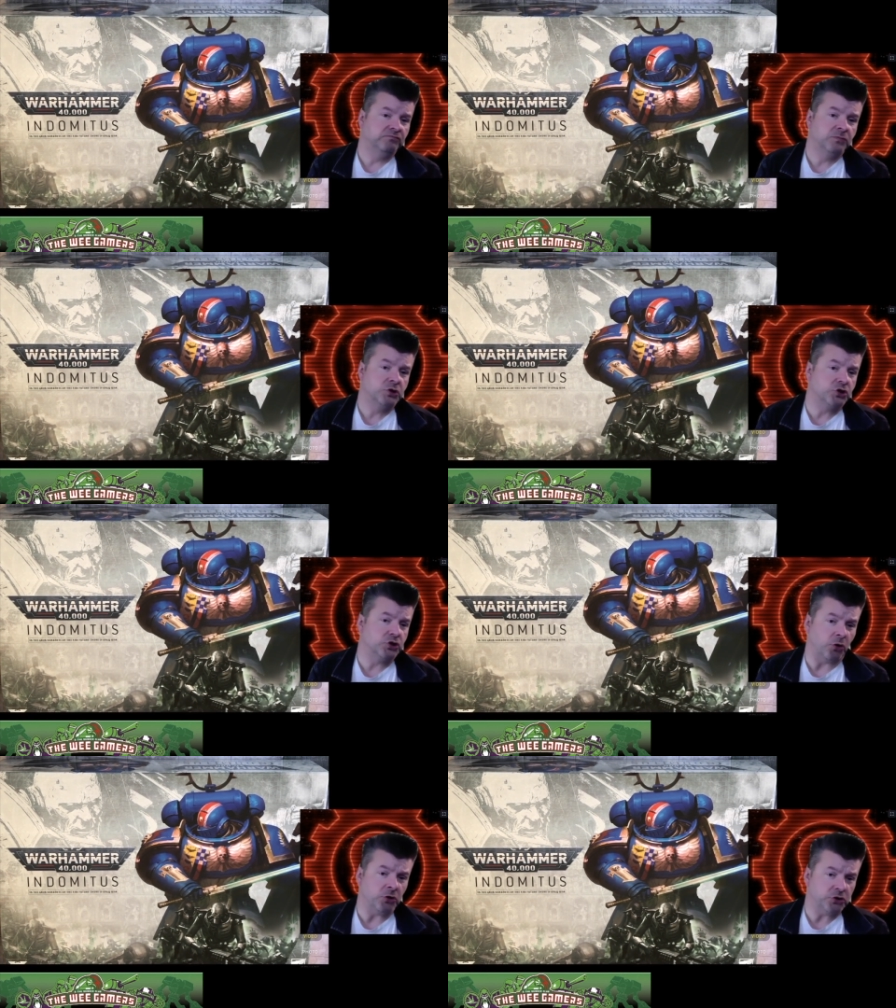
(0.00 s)

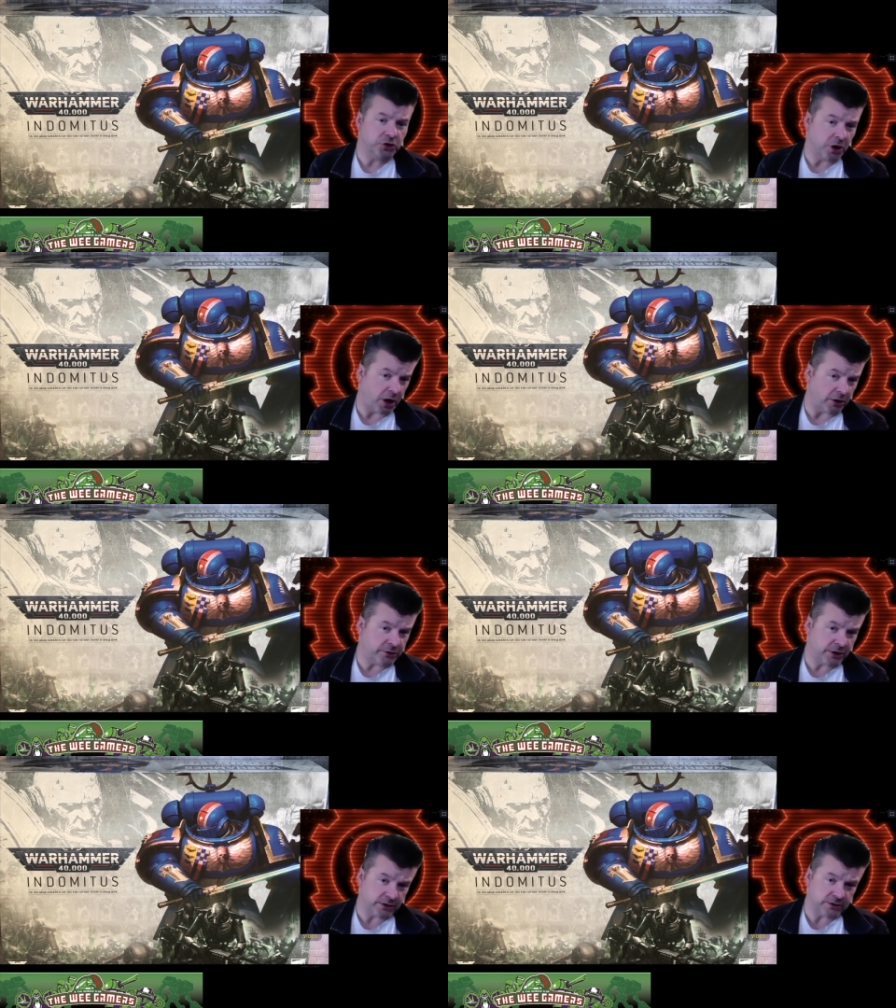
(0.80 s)
staunch hard
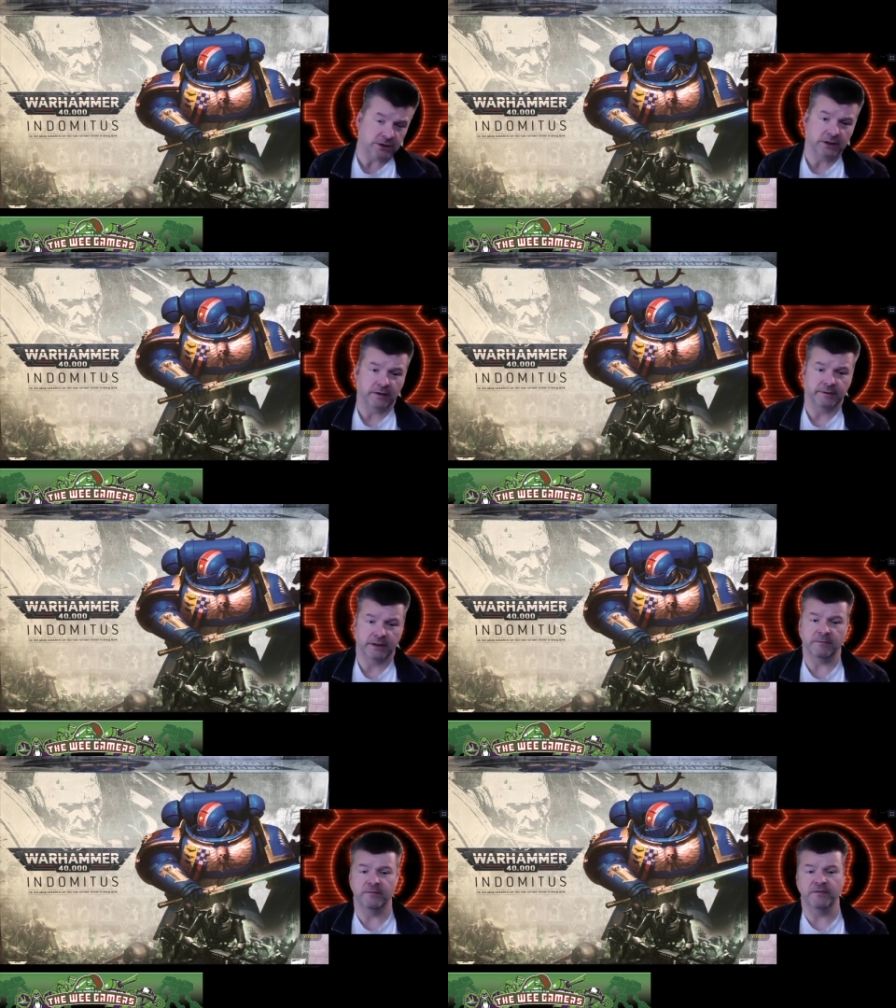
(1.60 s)
nuts have
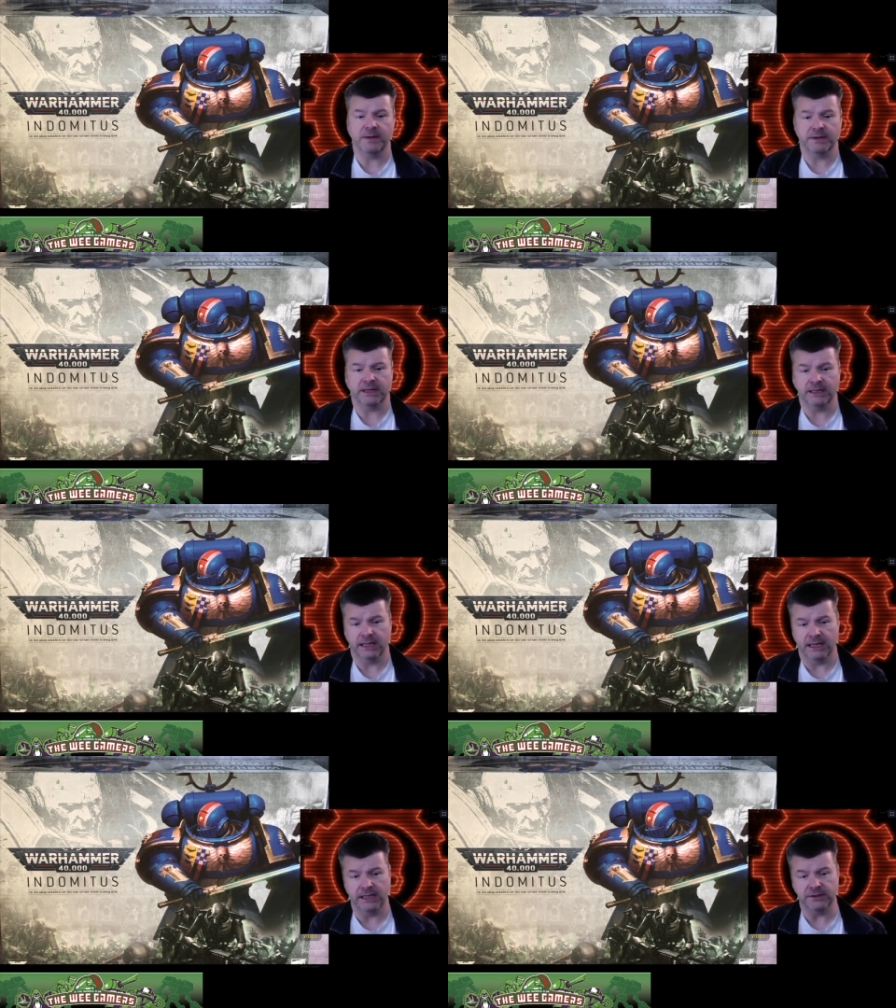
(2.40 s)
become very big
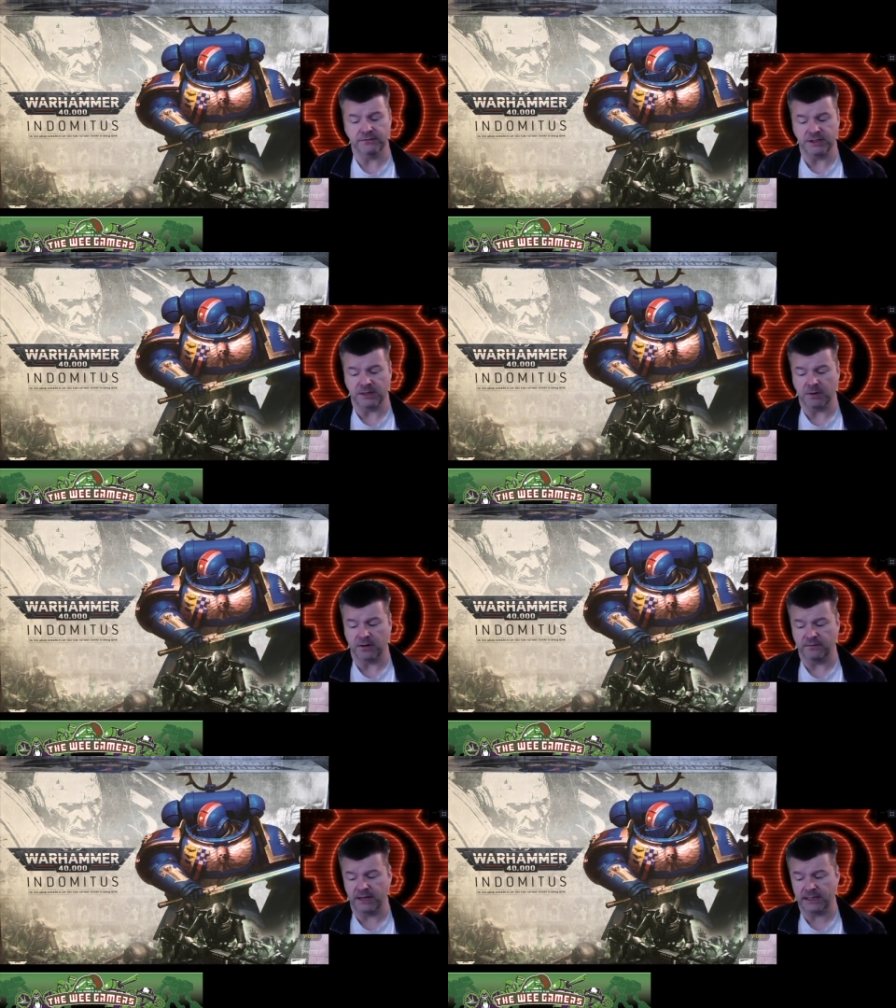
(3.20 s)
Age of Sigmar
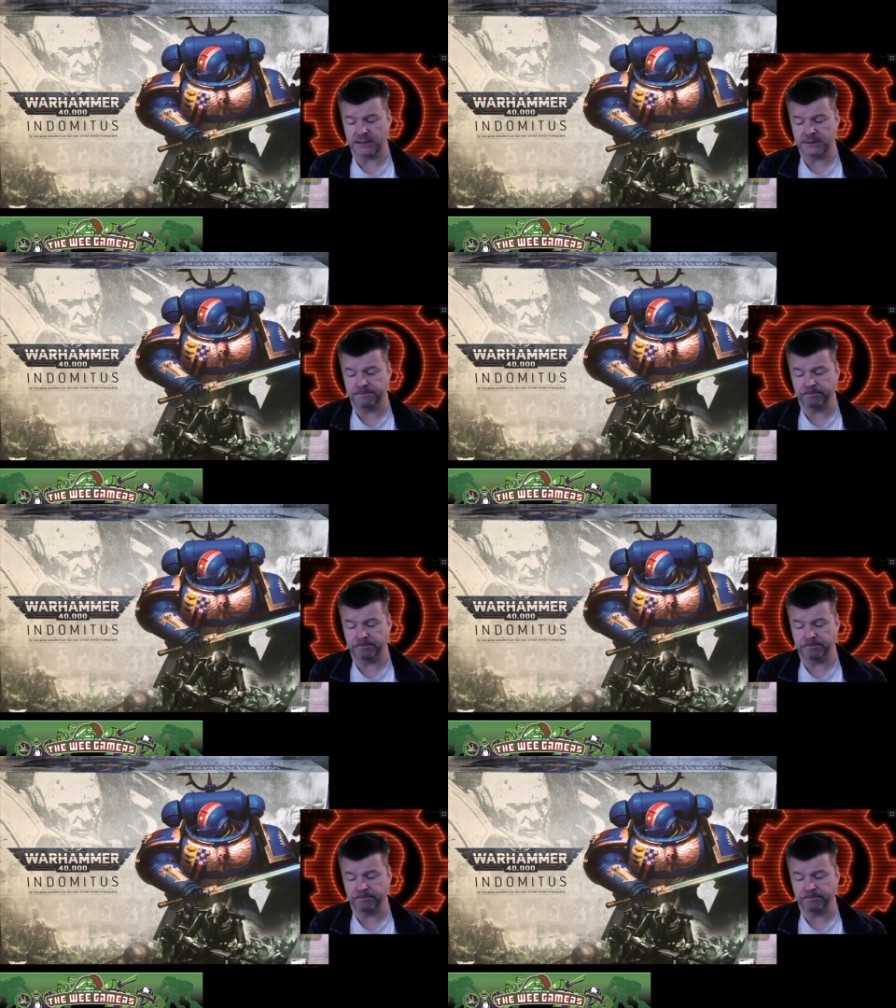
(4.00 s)
fans.